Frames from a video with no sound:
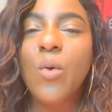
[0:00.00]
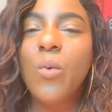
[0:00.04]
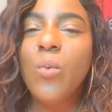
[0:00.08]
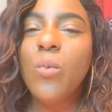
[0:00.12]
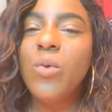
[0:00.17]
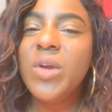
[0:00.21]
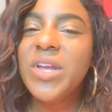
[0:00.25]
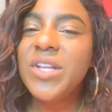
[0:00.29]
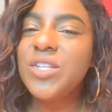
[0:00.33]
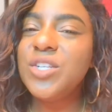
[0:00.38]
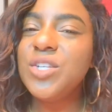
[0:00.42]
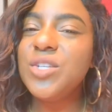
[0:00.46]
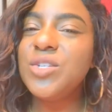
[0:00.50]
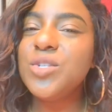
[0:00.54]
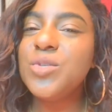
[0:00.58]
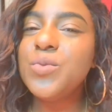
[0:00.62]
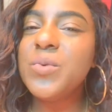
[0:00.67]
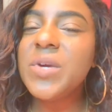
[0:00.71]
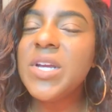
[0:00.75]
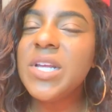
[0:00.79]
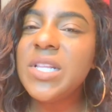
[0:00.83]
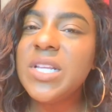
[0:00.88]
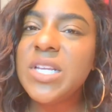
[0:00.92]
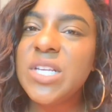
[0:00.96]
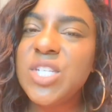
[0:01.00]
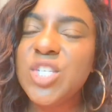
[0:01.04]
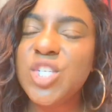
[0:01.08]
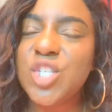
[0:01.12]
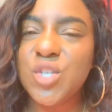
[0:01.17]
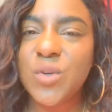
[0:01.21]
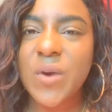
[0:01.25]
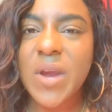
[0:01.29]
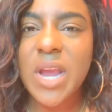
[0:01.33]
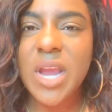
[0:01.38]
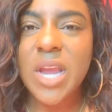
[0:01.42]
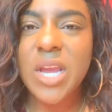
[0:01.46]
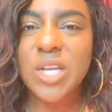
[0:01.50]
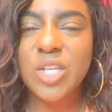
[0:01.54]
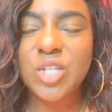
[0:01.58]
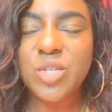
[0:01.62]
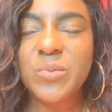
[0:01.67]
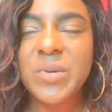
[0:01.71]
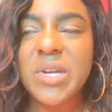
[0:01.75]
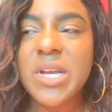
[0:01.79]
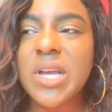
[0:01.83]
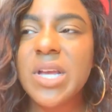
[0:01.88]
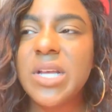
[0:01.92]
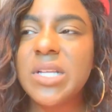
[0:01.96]
which is really strange
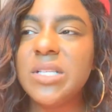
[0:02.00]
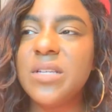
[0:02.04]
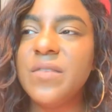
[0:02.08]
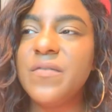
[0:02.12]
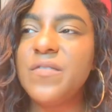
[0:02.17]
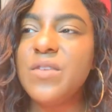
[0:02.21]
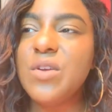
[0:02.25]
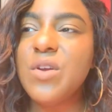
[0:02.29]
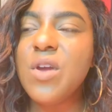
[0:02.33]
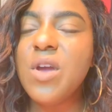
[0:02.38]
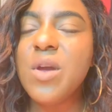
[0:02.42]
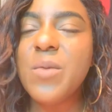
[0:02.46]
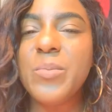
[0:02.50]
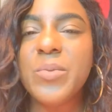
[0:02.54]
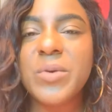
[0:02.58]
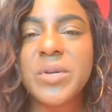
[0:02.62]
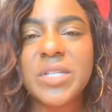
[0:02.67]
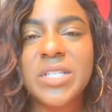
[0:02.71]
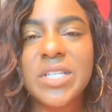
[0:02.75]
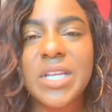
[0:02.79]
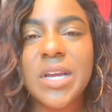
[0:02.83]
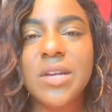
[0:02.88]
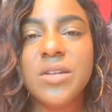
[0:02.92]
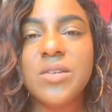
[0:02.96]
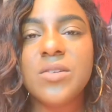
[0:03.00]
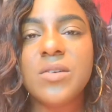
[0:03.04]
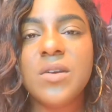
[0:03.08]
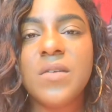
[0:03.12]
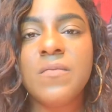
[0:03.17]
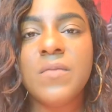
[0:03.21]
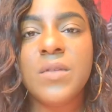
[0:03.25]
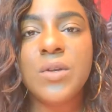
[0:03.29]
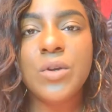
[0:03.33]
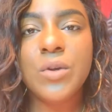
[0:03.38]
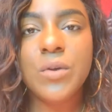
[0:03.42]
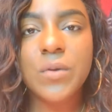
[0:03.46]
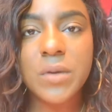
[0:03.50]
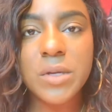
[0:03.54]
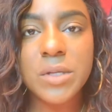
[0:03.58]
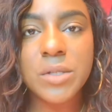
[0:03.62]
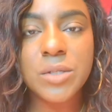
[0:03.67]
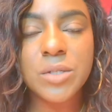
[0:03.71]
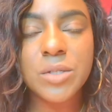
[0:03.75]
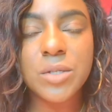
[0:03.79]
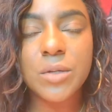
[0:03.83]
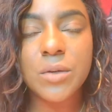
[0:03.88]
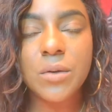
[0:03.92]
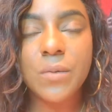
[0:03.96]
because if you're a protector of the
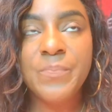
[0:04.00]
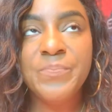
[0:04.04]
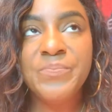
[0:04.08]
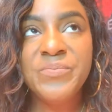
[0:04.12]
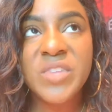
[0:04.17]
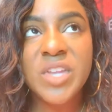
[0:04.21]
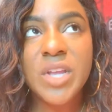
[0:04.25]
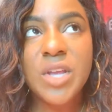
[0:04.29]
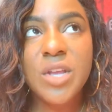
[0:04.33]
crystal,